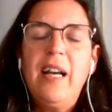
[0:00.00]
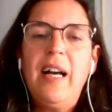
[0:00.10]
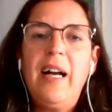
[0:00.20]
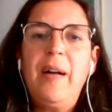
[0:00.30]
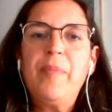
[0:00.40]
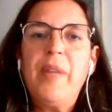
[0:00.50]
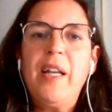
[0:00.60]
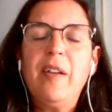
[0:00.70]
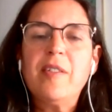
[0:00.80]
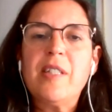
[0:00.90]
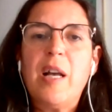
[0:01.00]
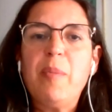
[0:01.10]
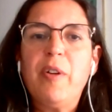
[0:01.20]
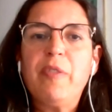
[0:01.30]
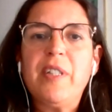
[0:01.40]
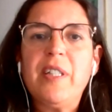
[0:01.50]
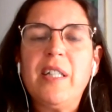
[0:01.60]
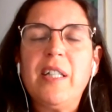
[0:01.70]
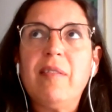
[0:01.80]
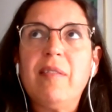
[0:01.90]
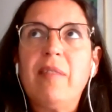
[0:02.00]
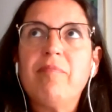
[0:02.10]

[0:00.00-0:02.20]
and some of the